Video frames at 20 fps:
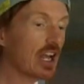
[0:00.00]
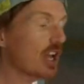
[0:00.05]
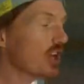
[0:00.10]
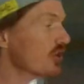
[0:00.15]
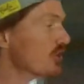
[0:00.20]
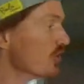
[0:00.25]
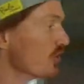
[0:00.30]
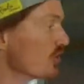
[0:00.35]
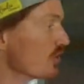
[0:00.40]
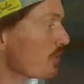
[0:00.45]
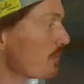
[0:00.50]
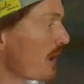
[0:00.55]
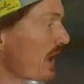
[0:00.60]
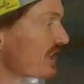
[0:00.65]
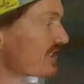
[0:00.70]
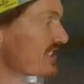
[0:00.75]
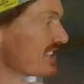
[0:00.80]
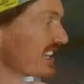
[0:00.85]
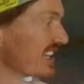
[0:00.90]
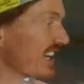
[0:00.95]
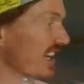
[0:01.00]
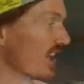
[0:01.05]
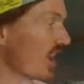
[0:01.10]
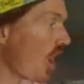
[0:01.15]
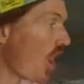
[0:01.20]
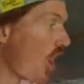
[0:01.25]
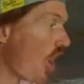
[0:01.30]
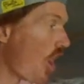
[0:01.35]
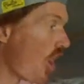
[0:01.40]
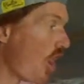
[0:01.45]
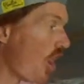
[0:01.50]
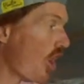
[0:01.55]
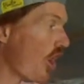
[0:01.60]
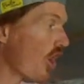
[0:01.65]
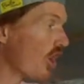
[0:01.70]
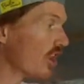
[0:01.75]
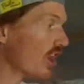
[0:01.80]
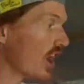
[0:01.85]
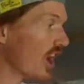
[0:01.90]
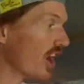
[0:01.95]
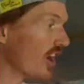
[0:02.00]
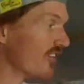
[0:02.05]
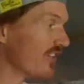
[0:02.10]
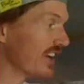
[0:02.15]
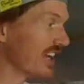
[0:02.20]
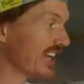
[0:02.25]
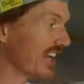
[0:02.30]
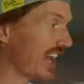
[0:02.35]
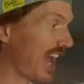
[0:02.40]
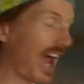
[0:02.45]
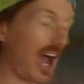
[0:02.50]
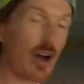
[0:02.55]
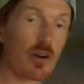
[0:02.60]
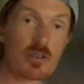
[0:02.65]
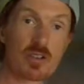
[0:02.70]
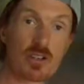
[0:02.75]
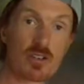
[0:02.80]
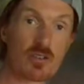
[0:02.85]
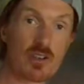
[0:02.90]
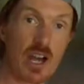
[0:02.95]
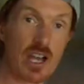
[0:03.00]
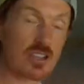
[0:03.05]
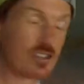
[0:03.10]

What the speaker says: Do your best to get all of it out, right?